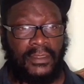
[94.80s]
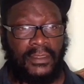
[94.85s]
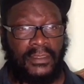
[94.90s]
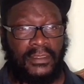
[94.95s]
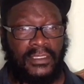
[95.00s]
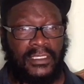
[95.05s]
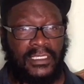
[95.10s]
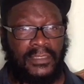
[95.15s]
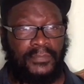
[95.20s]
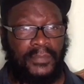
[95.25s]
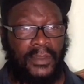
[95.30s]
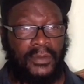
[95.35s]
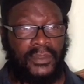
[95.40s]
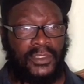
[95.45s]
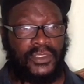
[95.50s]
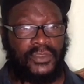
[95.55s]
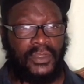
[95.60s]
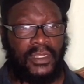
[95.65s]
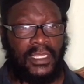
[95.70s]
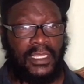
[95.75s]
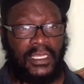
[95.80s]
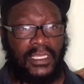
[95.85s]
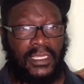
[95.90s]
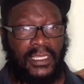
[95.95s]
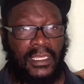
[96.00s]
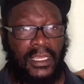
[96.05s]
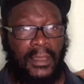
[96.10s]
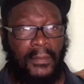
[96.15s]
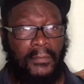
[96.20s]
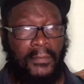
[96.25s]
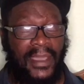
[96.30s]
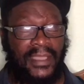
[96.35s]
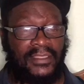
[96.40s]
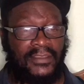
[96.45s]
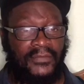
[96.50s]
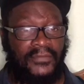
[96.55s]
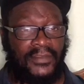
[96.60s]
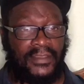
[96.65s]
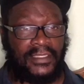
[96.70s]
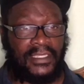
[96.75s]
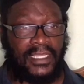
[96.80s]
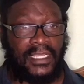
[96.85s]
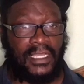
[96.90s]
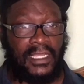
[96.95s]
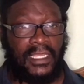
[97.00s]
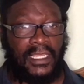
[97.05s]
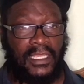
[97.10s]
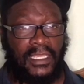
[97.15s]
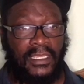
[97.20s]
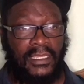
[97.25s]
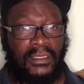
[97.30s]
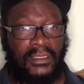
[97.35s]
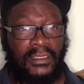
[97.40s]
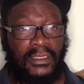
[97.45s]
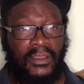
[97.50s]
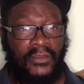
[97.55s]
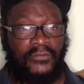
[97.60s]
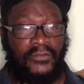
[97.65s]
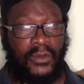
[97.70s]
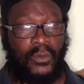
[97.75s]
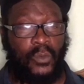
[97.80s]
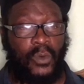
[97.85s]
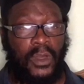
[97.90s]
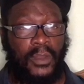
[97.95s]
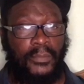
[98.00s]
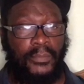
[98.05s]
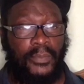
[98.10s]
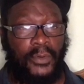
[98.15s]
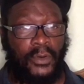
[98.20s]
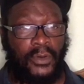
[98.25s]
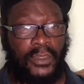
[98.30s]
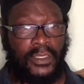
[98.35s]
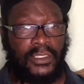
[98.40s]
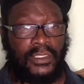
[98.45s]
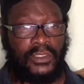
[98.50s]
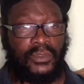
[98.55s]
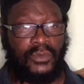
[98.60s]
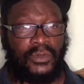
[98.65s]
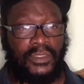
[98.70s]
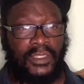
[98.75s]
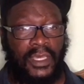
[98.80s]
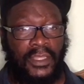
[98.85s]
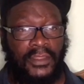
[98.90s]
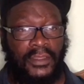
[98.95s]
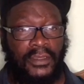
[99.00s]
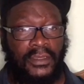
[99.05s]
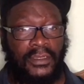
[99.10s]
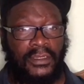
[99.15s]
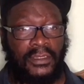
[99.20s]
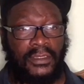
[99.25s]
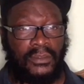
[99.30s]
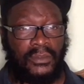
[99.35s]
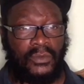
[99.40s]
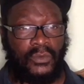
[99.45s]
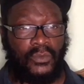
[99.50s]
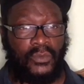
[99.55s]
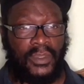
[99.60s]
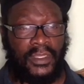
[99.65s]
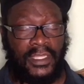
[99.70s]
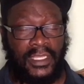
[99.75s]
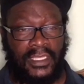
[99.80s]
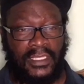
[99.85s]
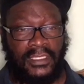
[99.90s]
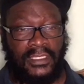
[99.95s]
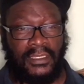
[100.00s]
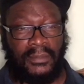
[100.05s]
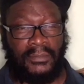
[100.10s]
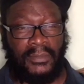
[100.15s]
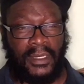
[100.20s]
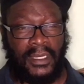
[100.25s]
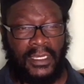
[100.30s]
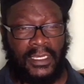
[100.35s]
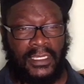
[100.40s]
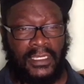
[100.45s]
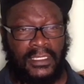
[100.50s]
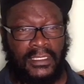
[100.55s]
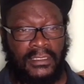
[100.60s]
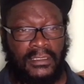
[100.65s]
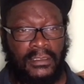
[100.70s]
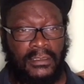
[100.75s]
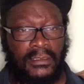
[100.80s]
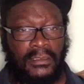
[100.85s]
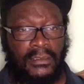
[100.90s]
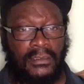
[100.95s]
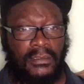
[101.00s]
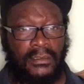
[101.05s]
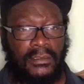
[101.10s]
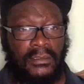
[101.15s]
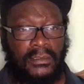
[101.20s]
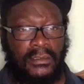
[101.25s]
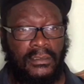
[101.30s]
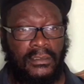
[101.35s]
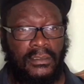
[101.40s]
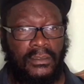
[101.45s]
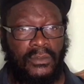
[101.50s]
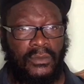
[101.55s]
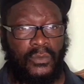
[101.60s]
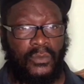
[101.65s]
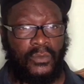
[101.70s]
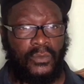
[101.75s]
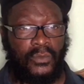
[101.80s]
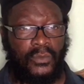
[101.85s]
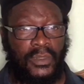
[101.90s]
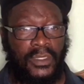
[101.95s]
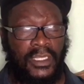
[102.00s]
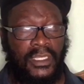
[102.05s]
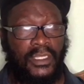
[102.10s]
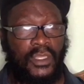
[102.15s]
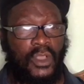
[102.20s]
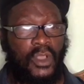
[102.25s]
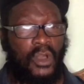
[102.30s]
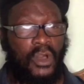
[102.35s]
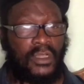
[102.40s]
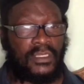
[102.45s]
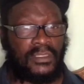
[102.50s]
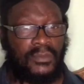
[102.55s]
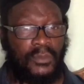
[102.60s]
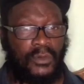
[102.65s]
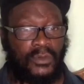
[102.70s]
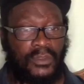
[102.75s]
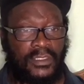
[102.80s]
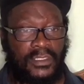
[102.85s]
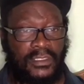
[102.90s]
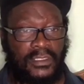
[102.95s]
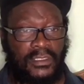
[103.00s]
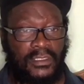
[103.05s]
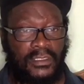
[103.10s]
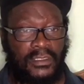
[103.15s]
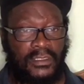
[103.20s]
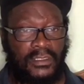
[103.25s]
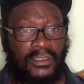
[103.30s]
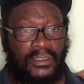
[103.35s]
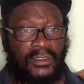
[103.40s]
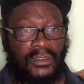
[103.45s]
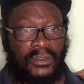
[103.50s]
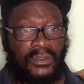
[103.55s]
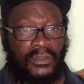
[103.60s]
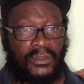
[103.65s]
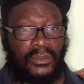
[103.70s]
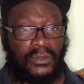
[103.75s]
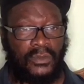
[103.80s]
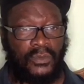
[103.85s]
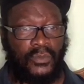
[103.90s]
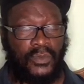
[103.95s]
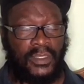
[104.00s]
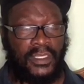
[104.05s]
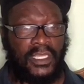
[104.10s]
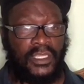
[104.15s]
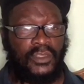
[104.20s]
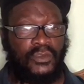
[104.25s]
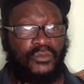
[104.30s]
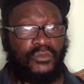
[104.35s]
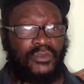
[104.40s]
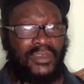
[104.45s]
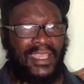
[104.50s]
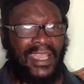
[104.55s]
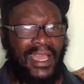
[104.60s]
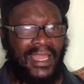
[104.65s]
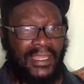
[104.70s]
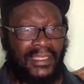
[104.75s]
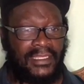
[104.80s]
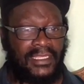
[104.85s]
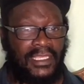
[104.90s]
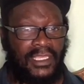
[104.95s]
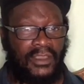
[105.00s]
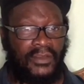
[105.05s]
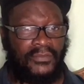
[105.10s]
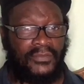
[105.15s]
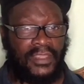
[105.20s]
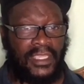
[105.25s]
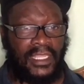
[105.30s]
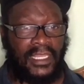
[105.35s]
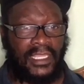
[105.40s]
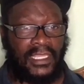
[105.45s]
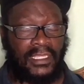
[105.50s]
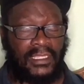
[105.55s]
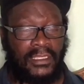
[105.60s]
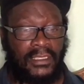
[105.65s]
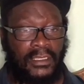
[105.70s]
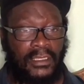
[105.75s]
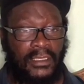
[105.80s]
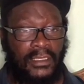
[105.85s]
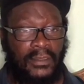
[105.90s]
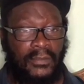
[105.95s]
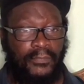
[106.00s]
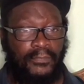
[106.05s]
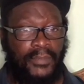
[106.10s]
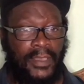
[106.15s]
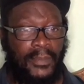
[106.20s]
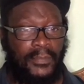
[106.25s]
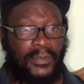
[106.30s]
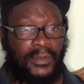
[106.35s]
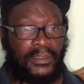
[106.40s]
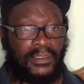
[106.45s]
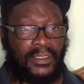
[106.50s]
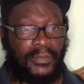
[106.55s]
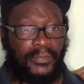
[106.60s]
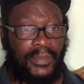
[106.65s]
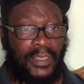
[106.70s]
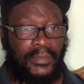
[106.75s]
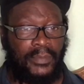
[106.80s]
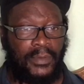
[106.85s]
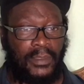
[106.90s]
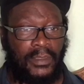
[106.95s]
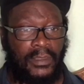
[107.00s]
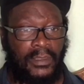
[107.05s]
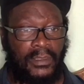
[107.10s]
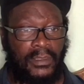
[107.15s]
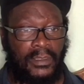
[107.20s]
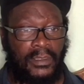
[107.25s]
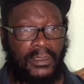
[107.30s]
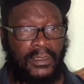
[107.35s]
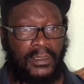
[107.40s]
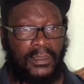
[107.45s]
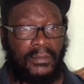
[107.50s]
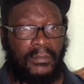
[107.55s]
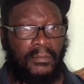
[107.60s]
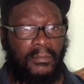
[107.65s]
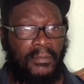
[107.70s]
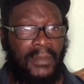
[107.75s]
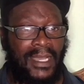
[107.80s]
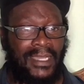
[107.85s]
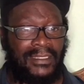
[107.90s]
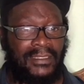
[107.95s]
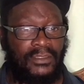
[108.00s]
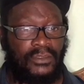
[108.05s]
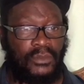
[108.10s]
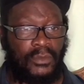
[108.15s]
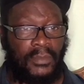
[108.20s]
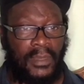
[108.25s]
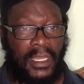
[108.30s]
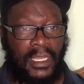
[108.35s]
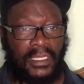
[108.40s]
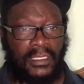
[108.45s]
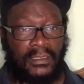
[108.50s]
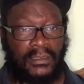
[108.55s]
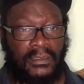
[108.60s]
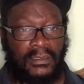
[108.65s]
spiritually, metaphysically, from one point to another, within the mind, within the cosmos, within the reality of dealing people to people, man to man,